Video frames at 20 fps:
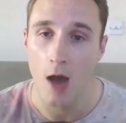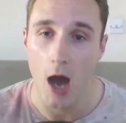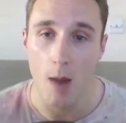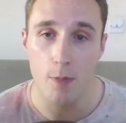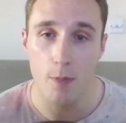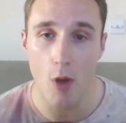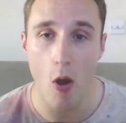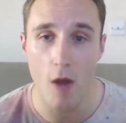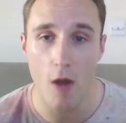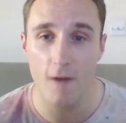
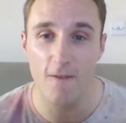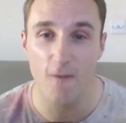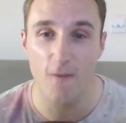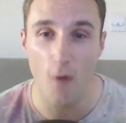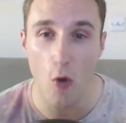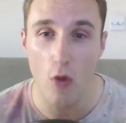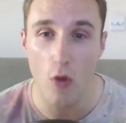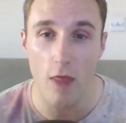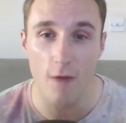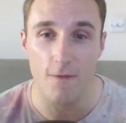I'm going
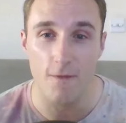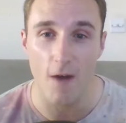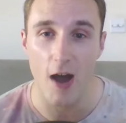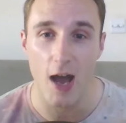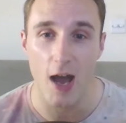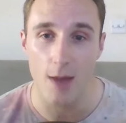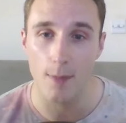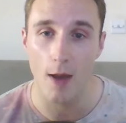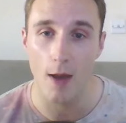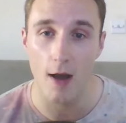for the
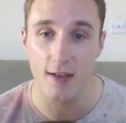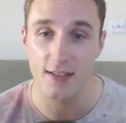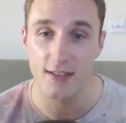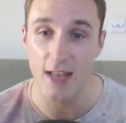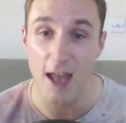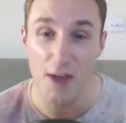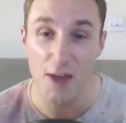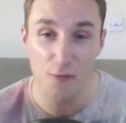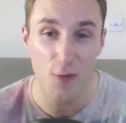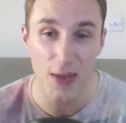Fire
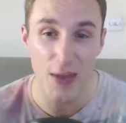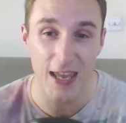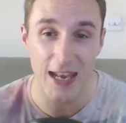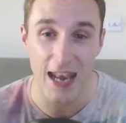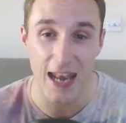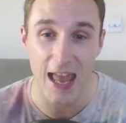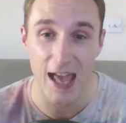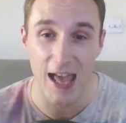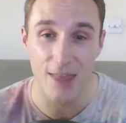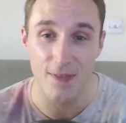Blast. If we
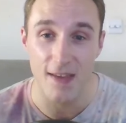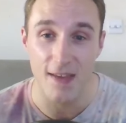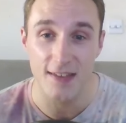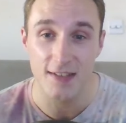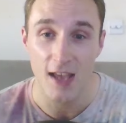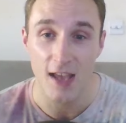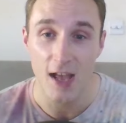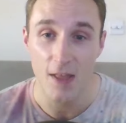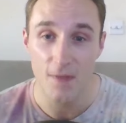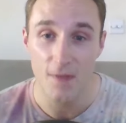can land
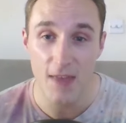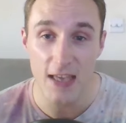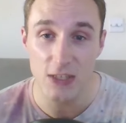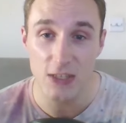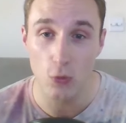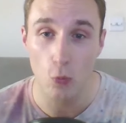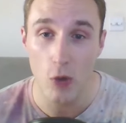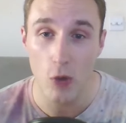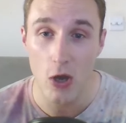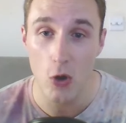this,
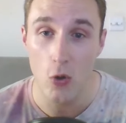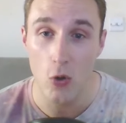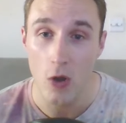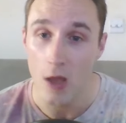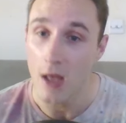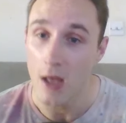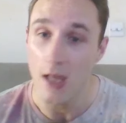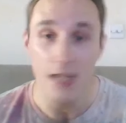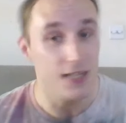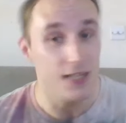this will
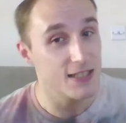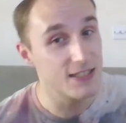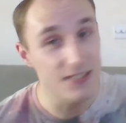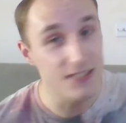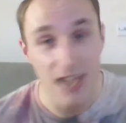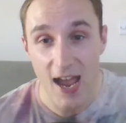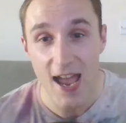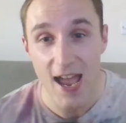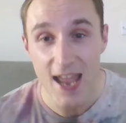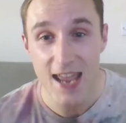
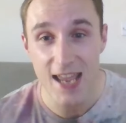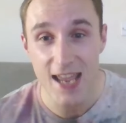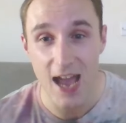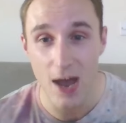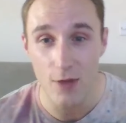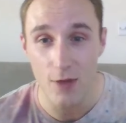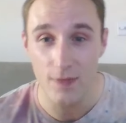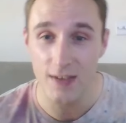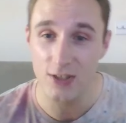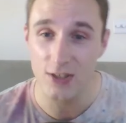take
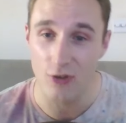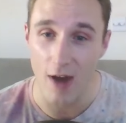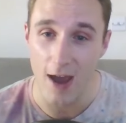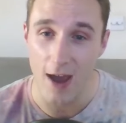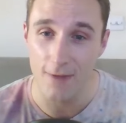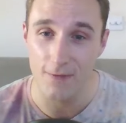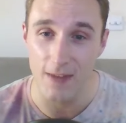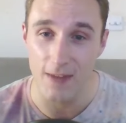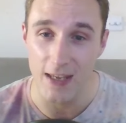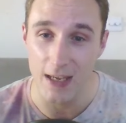out the
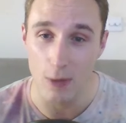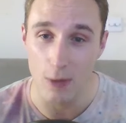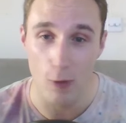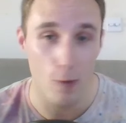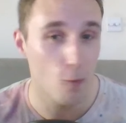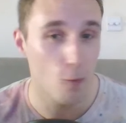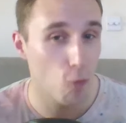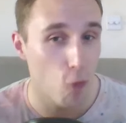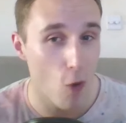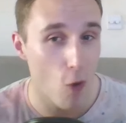Scrafty.
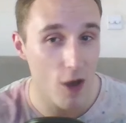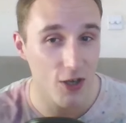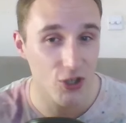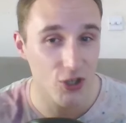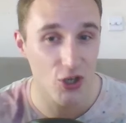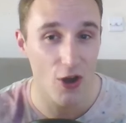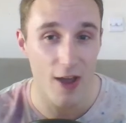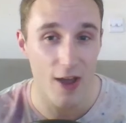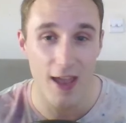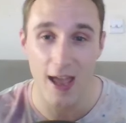We'll
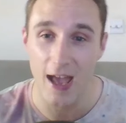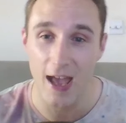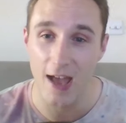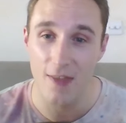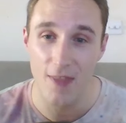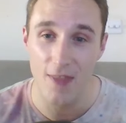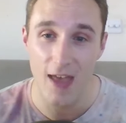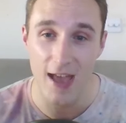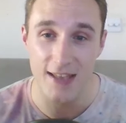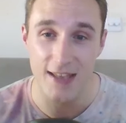one-shot it,
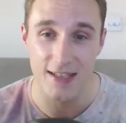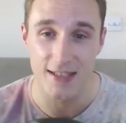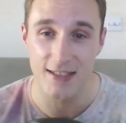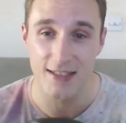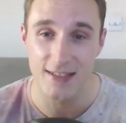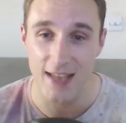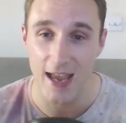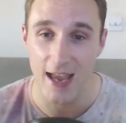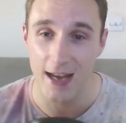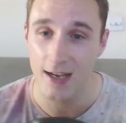and that is
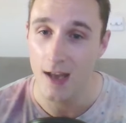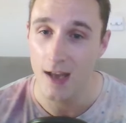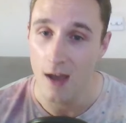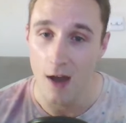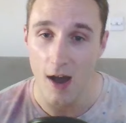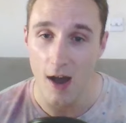insane.